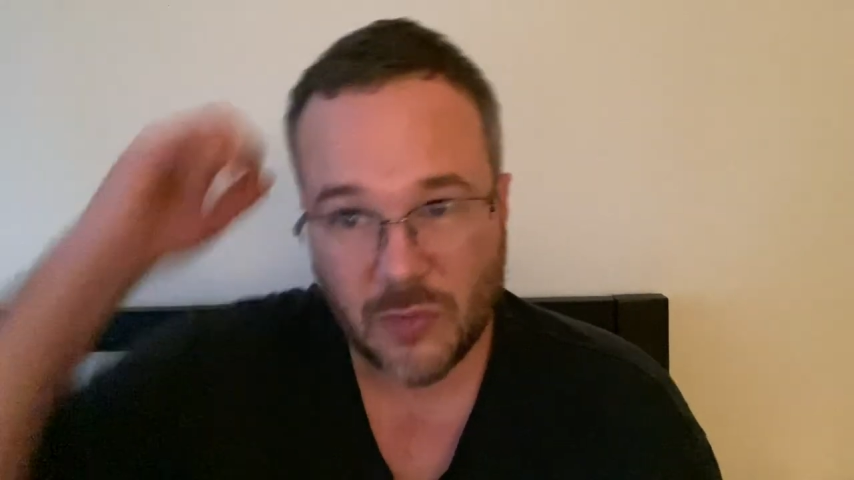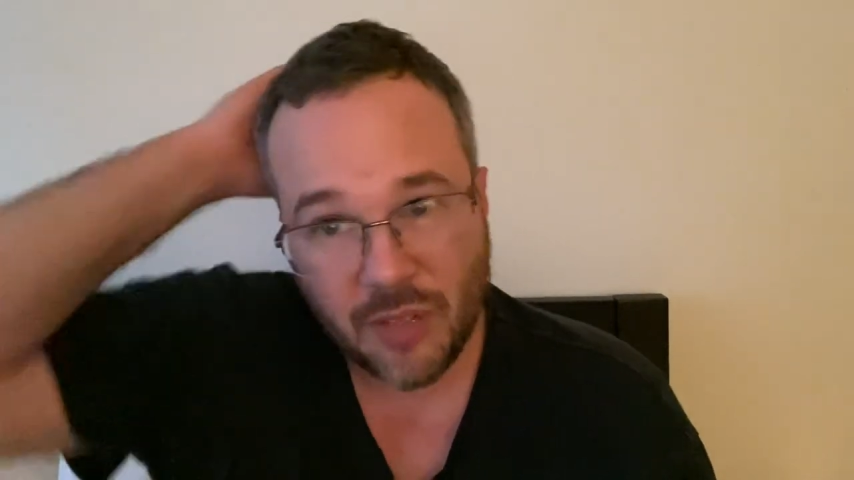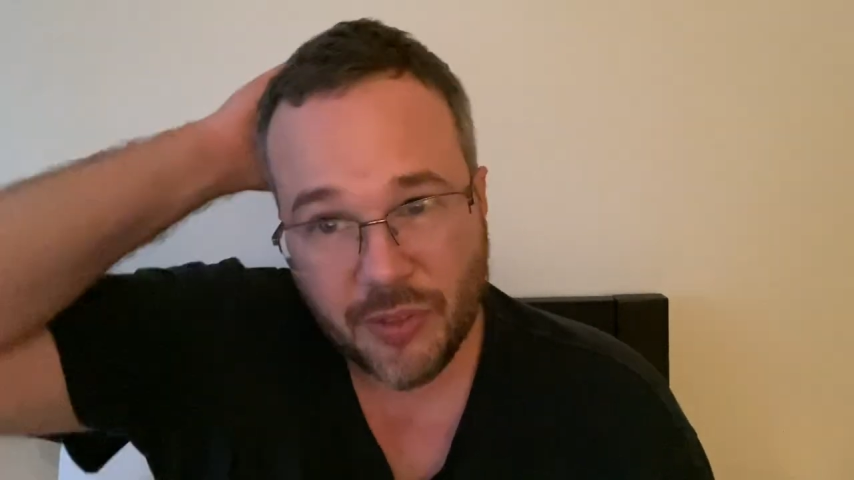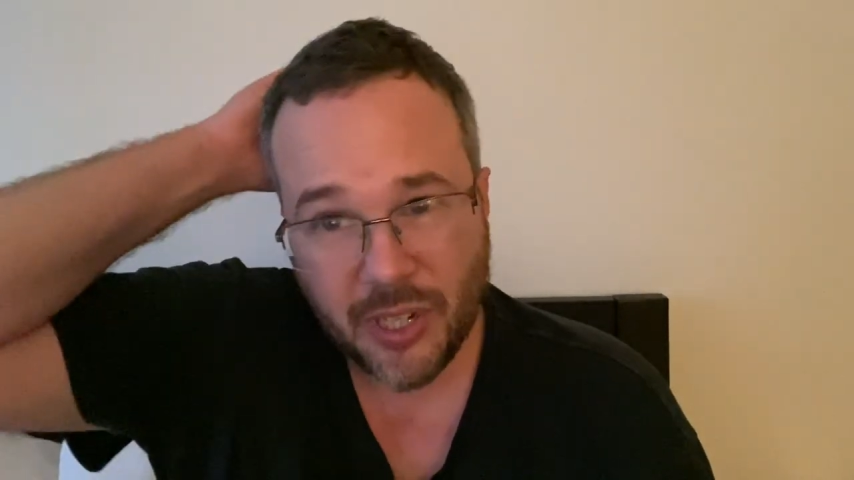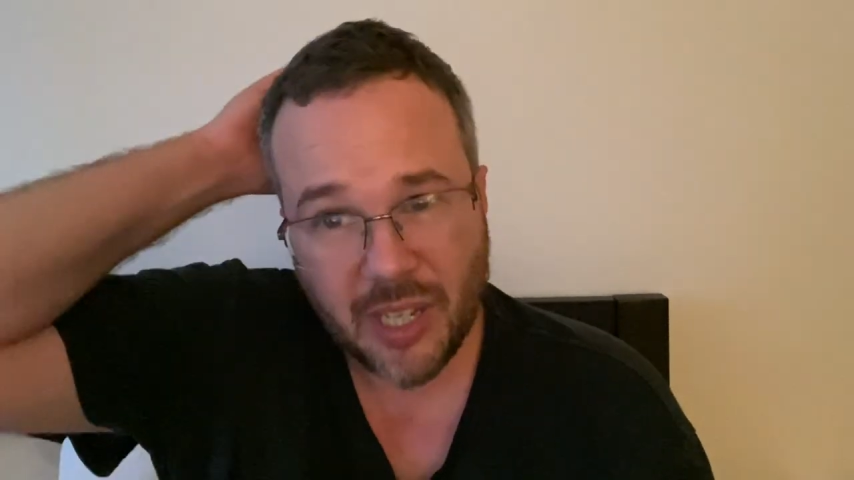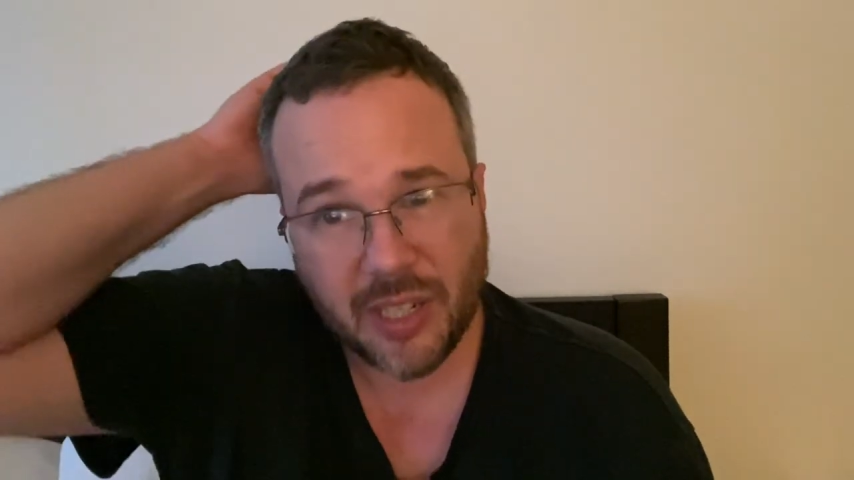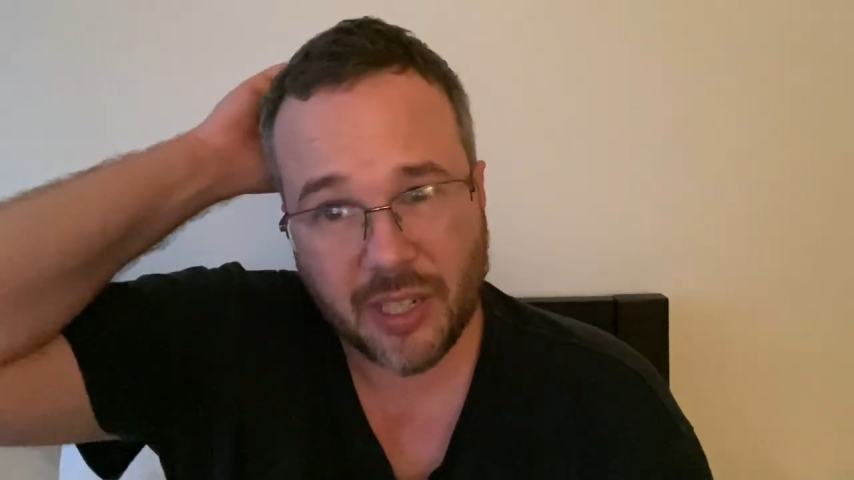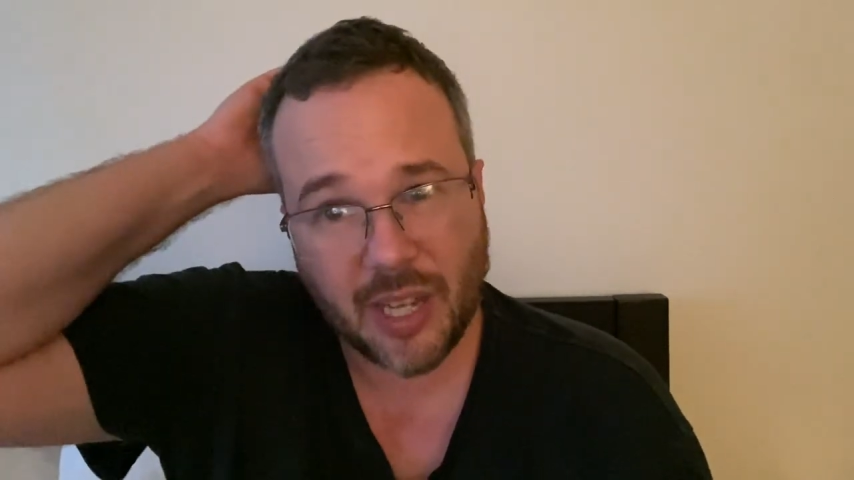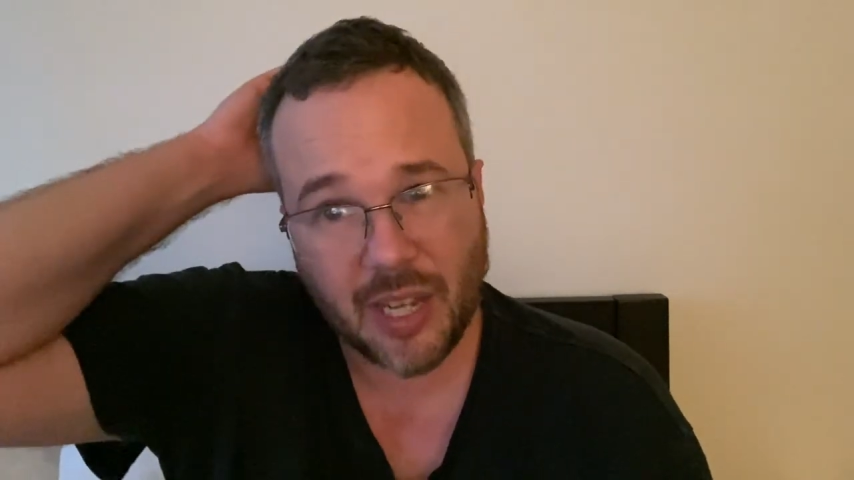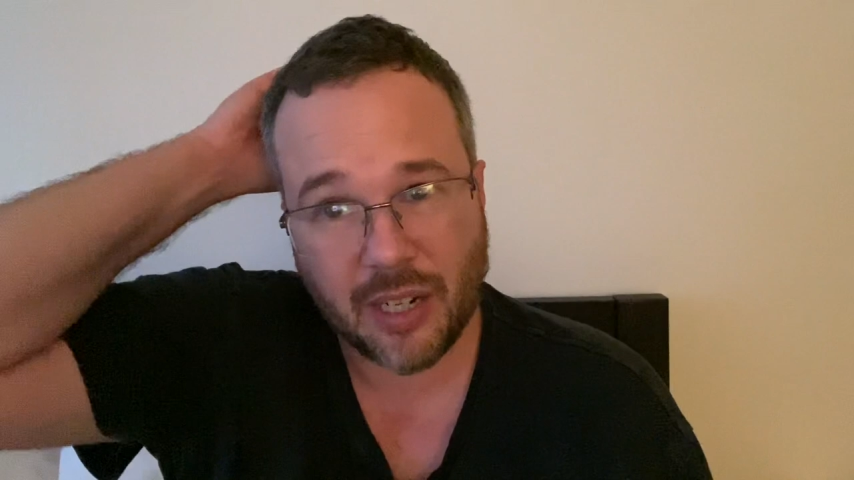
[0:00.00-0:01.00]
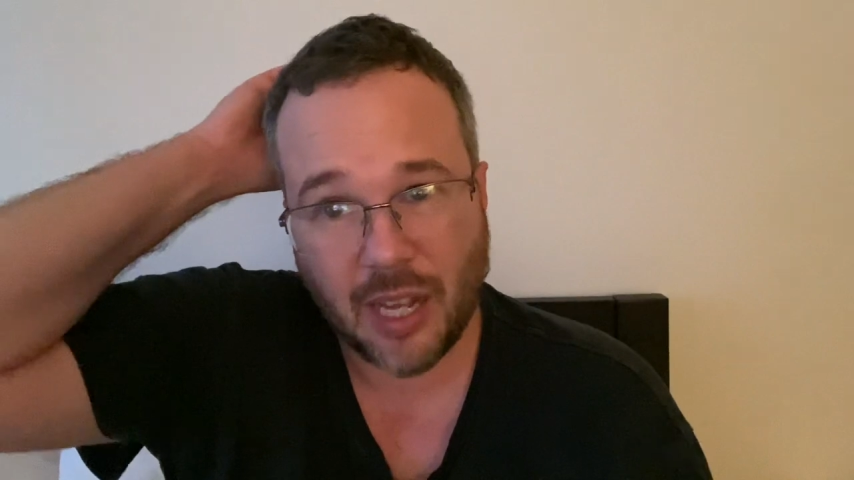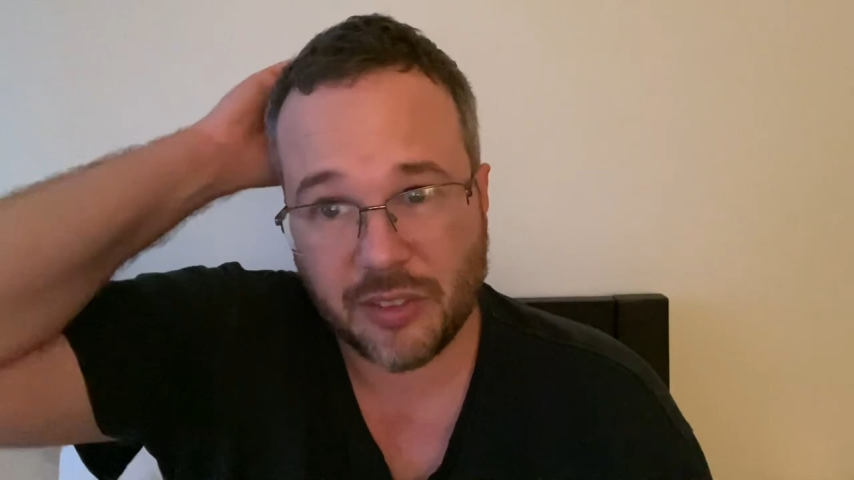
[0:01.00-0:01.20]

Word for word: if you can get a guy